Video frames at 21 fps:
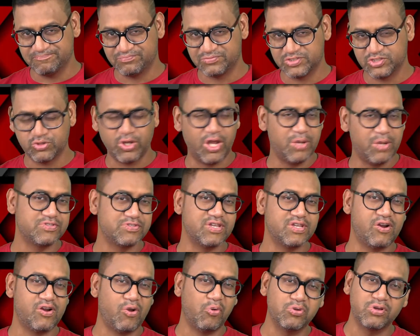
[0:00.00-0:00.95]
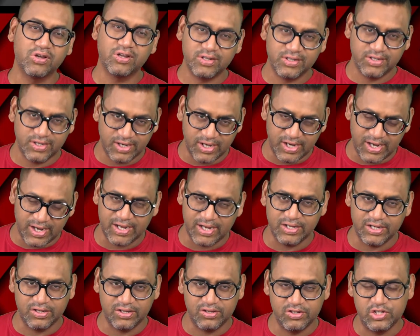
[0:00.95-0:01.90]
So I'm CA Rahul Garg and
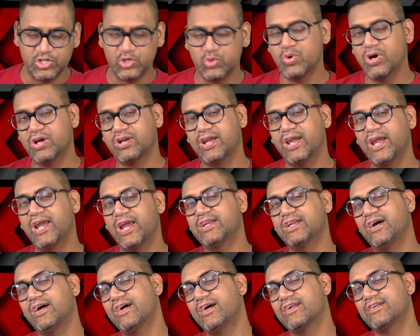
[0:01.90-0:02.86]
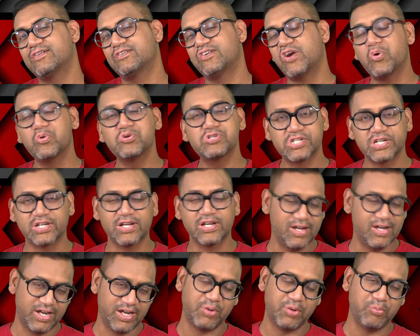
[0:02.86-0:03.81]
you are at our Rahul Shikha
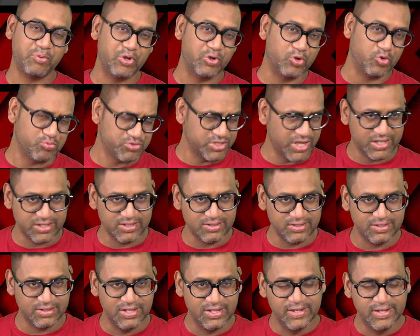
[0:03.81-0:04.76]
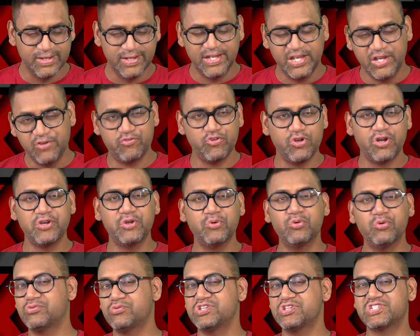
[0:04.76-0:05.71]
Academy YouTube channel. If you are new to
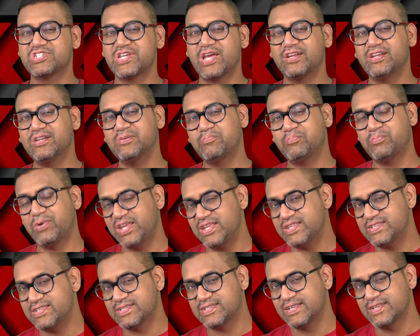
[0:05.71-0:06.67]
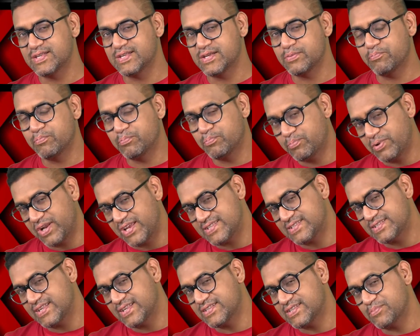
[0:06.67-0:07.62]
this channel, please press the
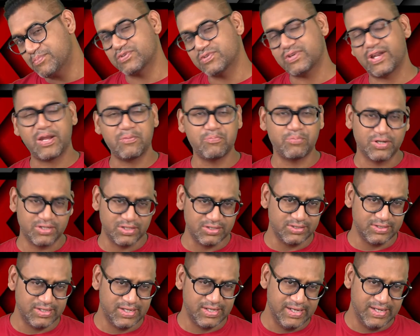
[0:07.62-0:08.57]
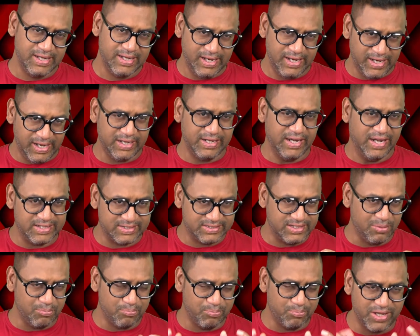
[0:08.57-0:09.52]
subscribe button and hit the
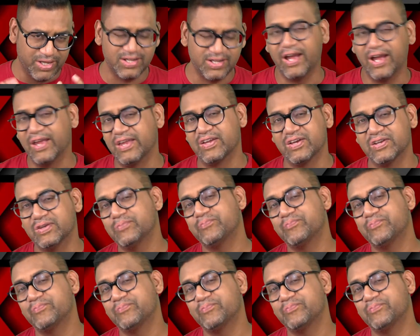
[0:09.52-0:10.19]
bell icon.